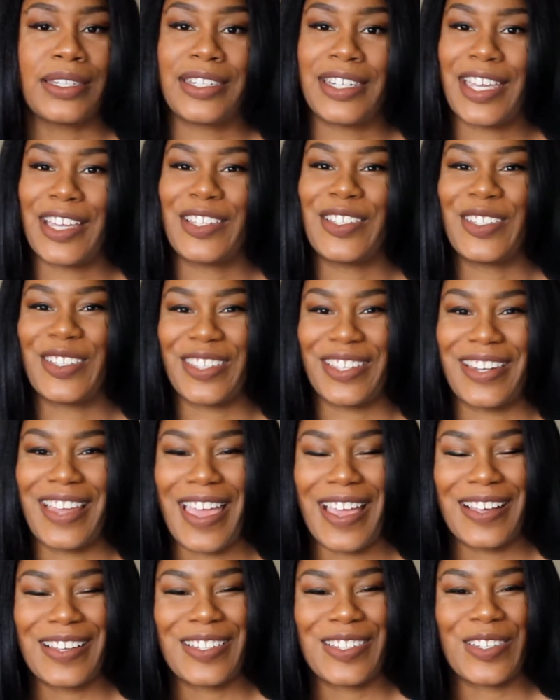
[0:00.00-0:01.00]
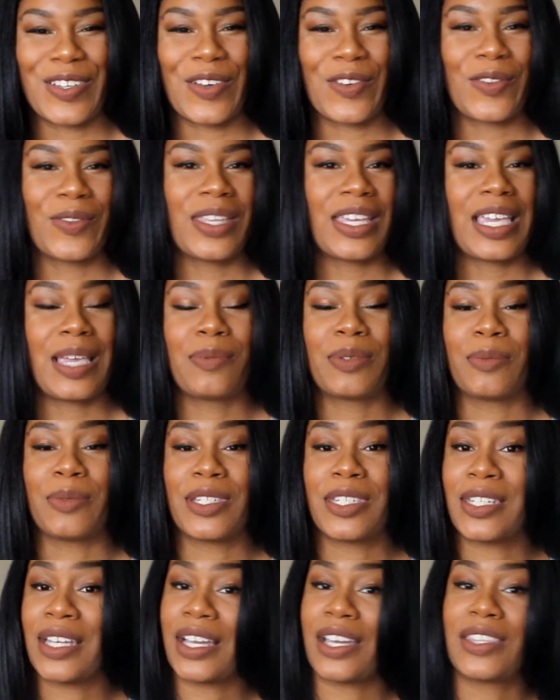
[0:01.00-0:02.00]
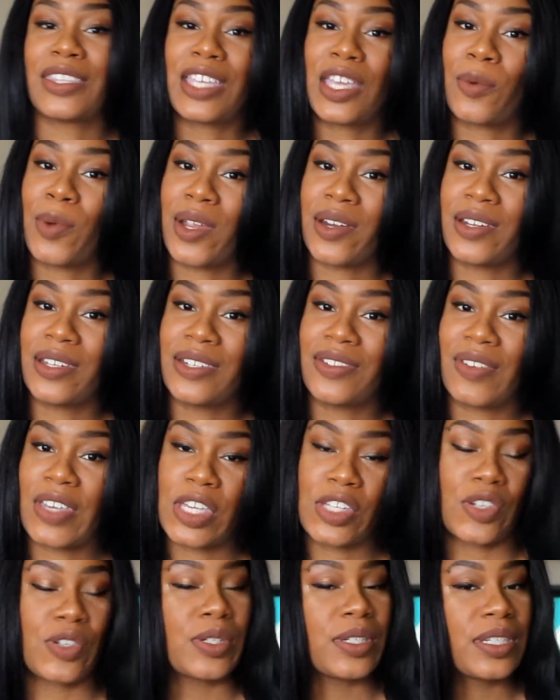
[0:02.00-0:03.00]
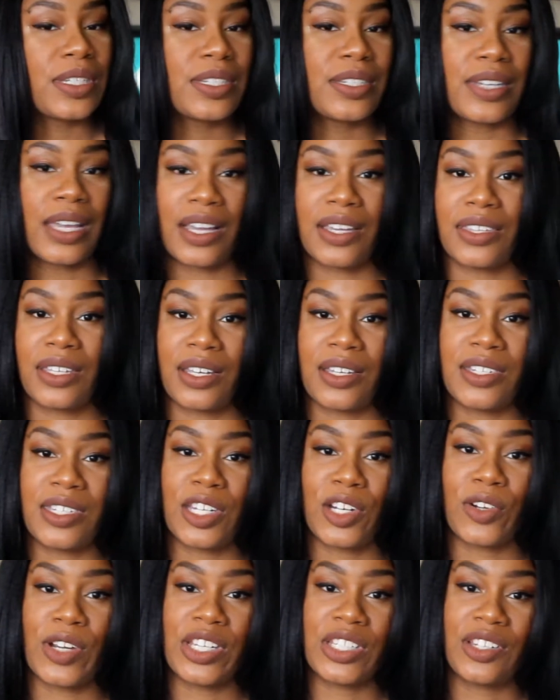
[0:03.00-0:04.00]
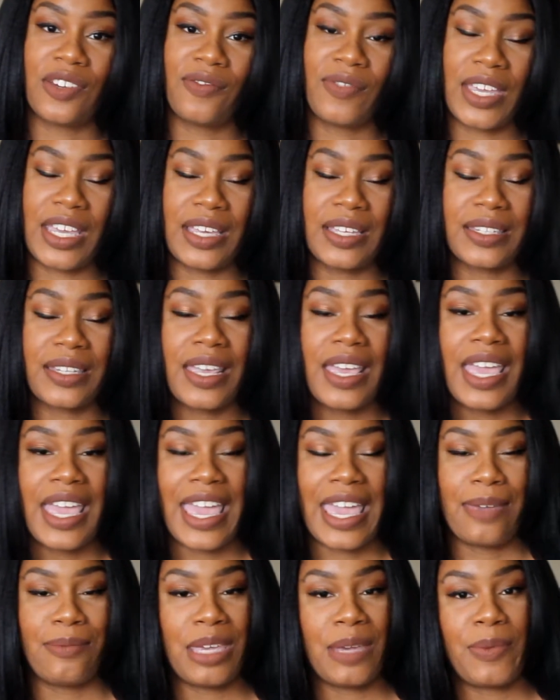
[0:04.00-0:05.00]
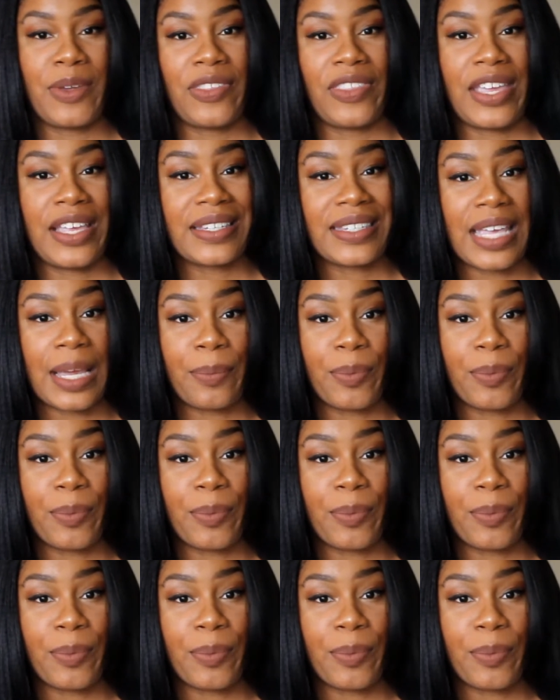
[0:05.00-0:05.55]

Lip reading: stage to the next. So it keeps them stuck in the awareness phase or stuck in the consideration phase. It may be things like